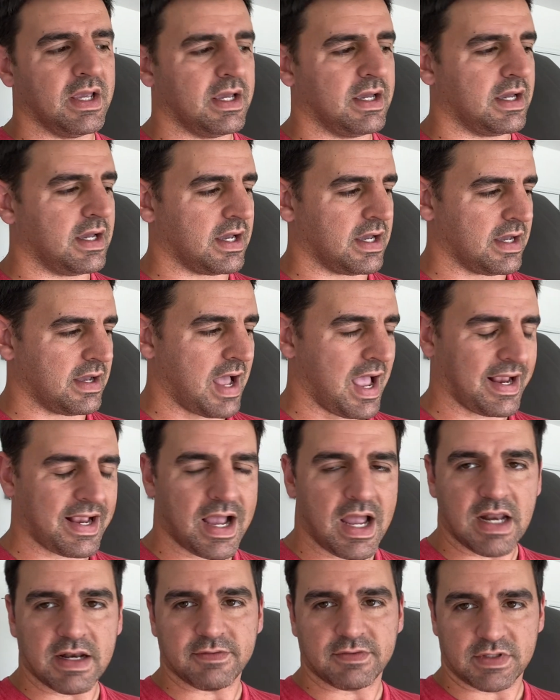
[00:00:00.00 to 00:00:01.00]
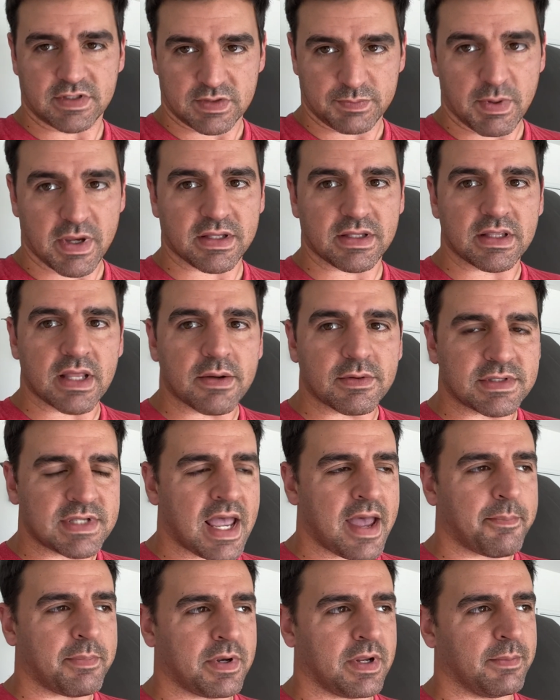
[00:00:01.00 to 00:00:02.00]
I kind of suspect that was
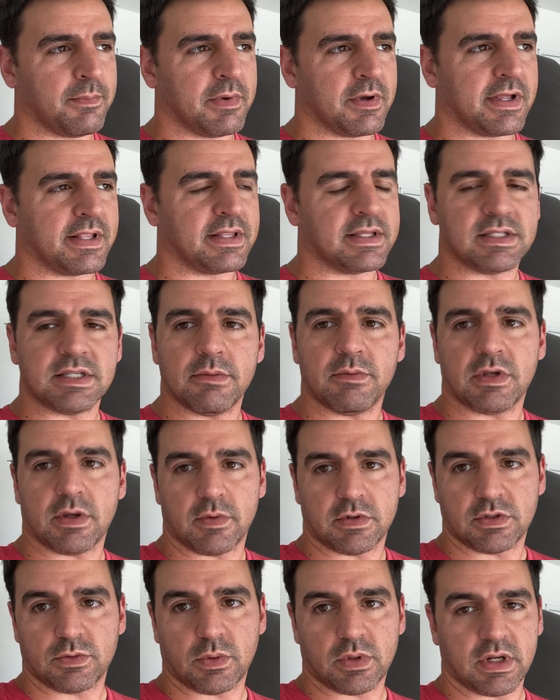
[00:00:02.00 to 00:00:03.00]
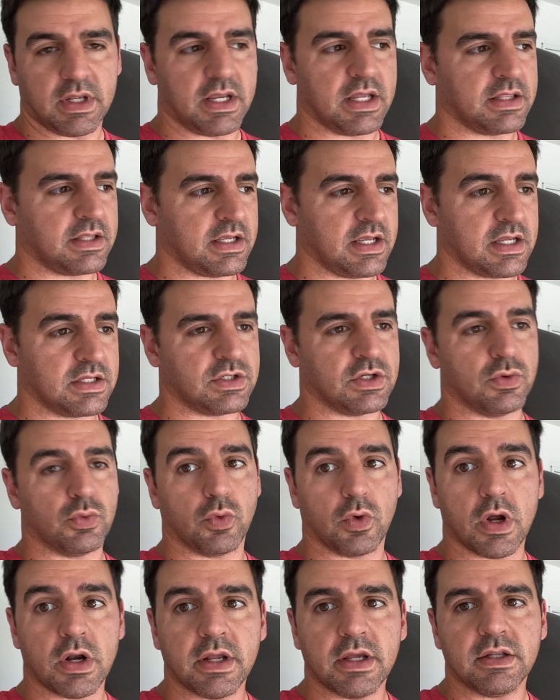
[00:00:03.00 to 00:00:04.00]
happening, but at the same time, I just wanted to get the engine
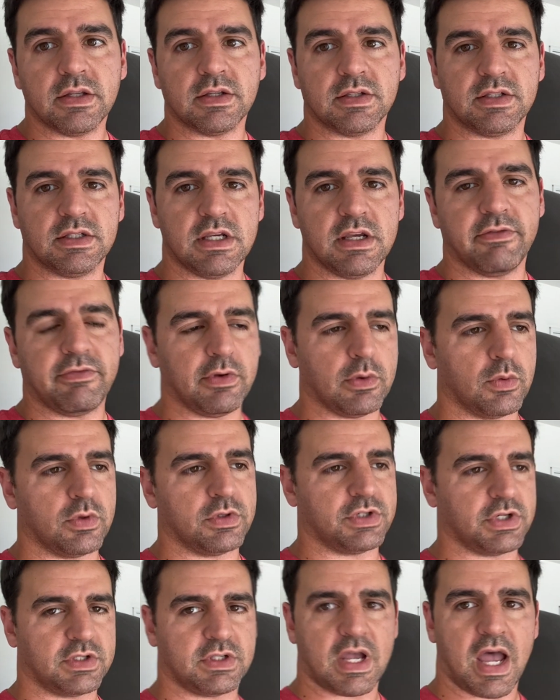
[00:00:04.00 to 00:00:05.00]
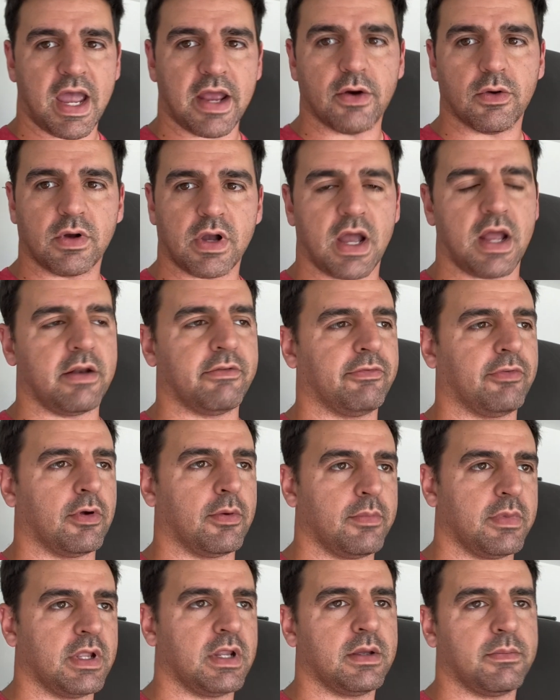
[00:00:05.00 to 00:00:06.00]
running to see if it would just idle kind of for a
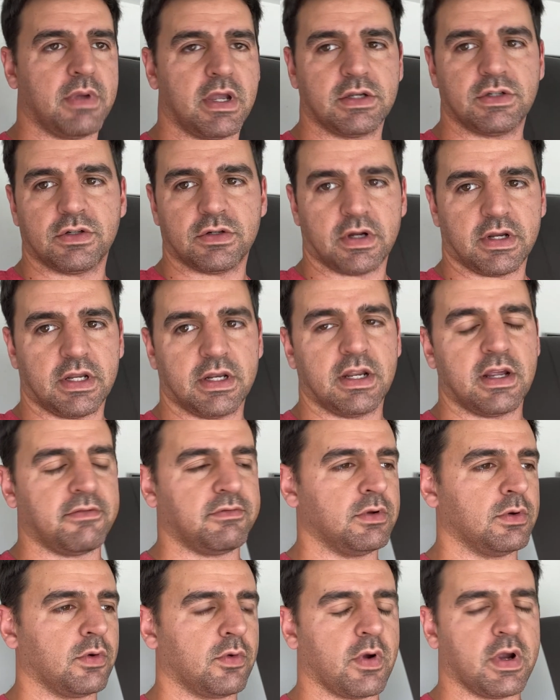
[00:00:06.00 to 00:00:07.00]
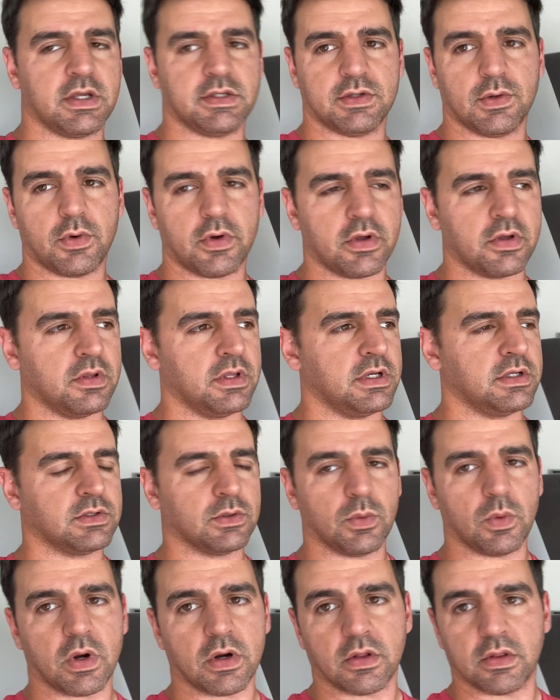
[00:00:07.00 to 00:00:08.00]
minute, make sure I didn't have no crazy oil leaks or
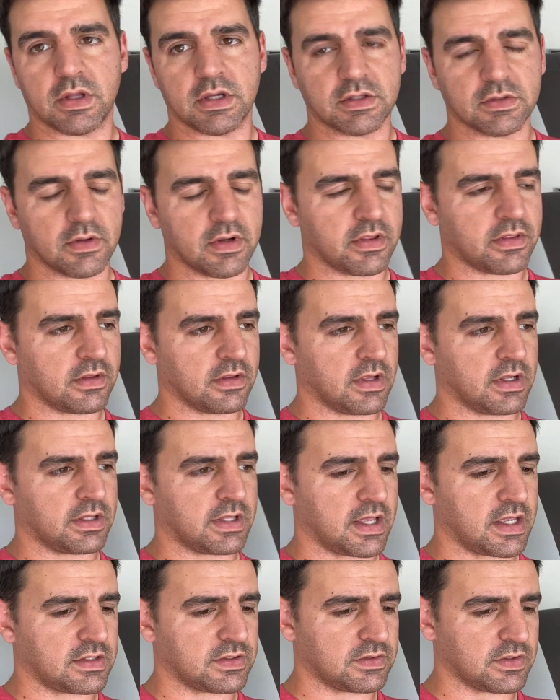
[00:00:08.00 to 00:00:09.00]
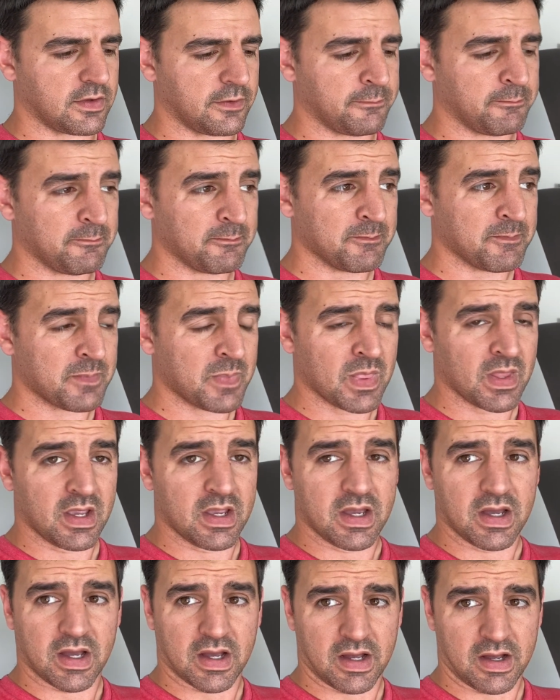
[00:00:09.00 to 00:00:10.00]
water leaks or anything like that. So
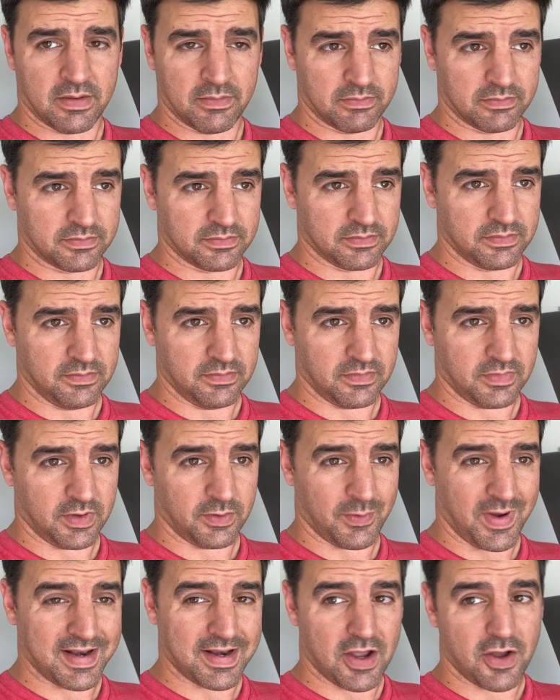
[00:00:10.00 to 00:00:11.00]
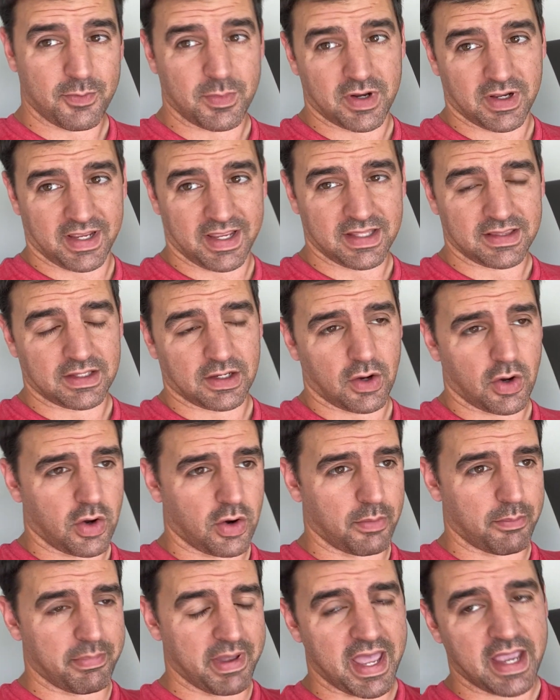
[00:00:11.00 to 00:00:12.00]
right now I'm gonna get the
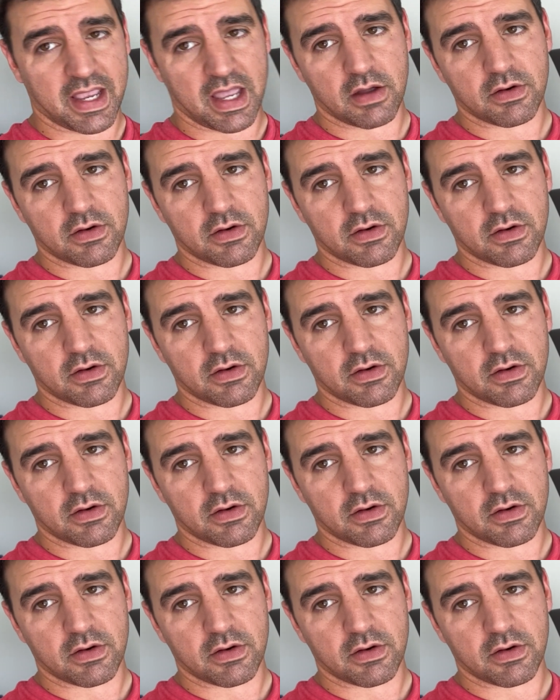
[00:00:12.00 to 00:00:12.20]
car back out